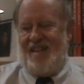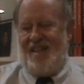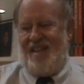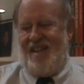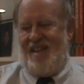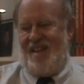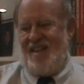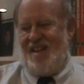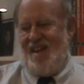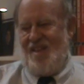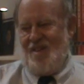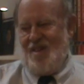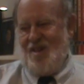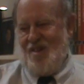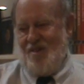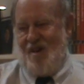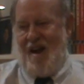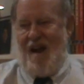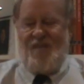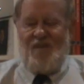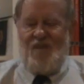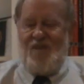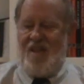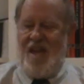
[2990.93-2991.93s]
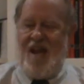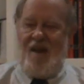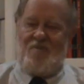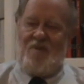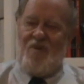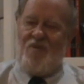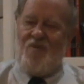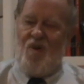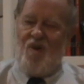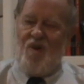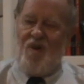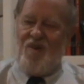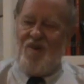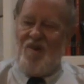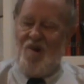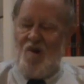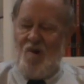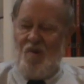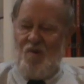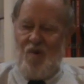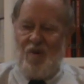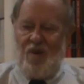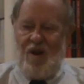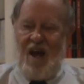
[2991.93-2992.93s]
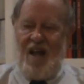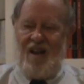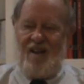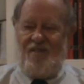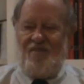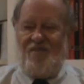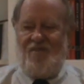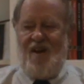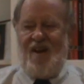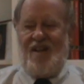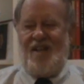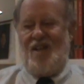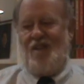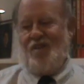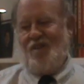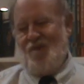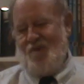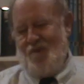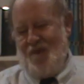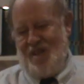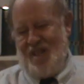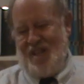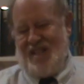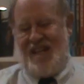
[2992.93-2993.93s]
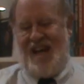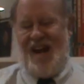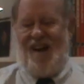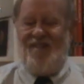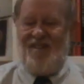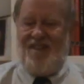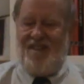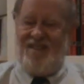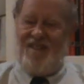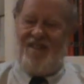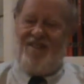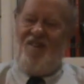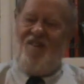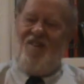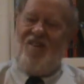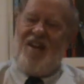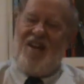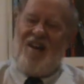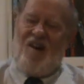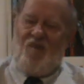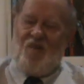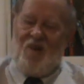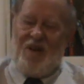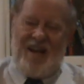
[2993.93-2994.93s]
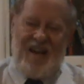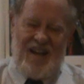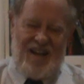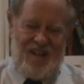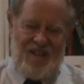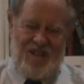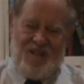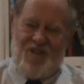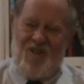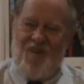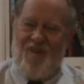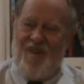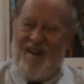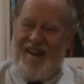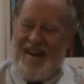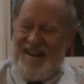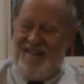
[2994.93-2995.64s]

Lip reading: and another year after that before Rhode Island finally threw in the towel and said, "Oh hell, we got to join.